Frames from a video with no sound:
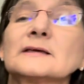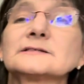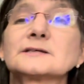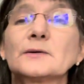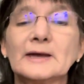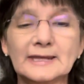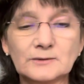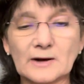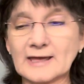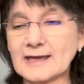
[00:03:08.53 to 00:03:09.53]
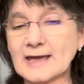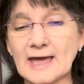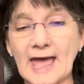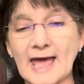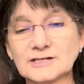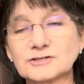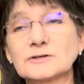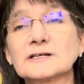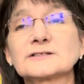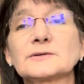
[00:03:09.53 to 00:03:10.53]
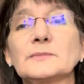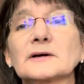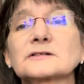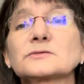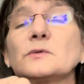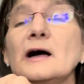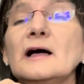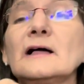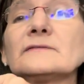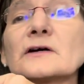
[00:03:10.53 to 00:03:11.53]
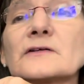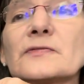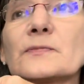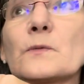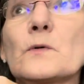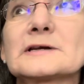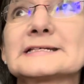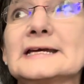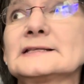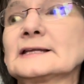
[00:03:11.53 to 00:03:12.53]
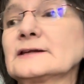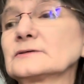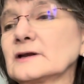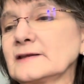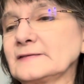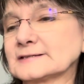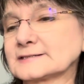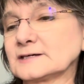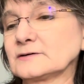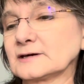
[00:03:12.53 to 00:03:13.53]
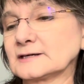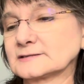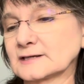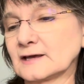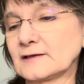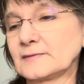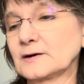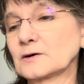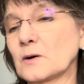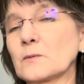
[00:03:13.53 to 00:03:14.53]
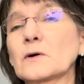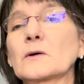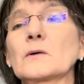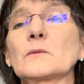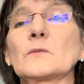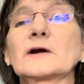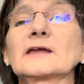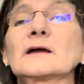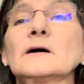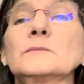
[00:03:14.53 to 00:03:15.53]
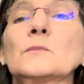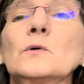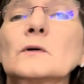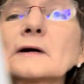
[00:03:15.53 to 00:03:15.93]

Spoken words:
So anyway, as you get to book 12 or 14 later on in this series, they're working on more